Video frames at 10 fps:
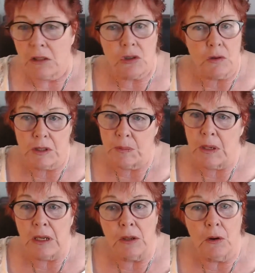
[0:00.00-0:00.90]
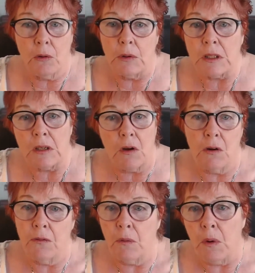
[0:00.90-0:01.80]
trust me, I know it's
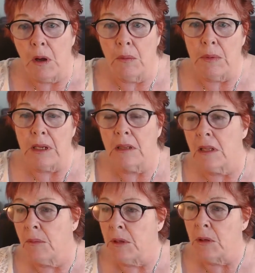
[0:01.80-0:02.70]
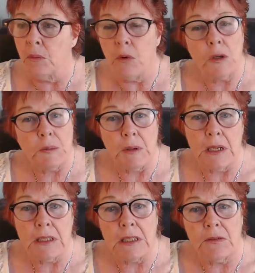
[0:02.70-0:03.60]
overwhelming. I mean, the worst
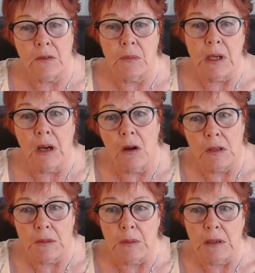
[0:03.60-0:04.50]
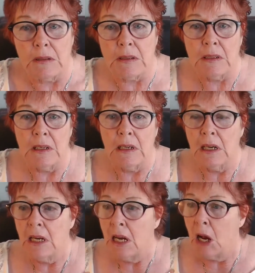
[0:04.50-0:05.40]
places for me are hospitals.
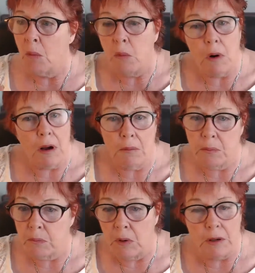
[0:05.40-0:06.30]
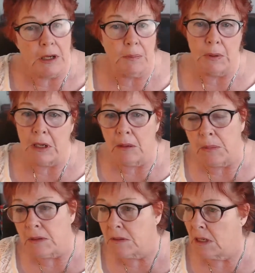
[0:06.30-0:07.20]
I woke up a
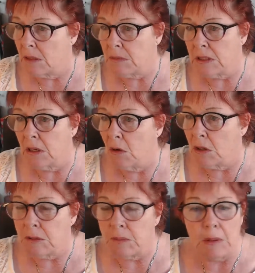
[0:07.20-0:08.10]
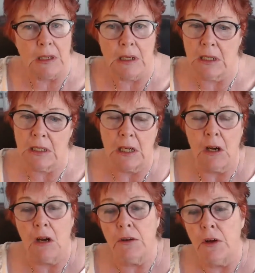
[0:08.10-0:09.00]
couple of times in the hospital, and it's like,
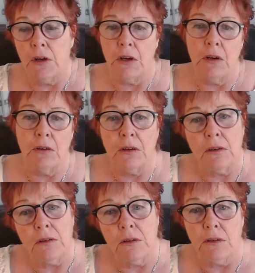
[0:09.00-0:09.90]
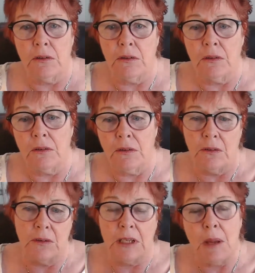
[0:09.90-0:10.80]
oh no, go, no, do,
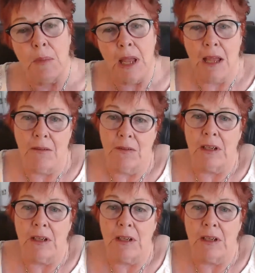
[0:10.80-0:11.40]
get me out of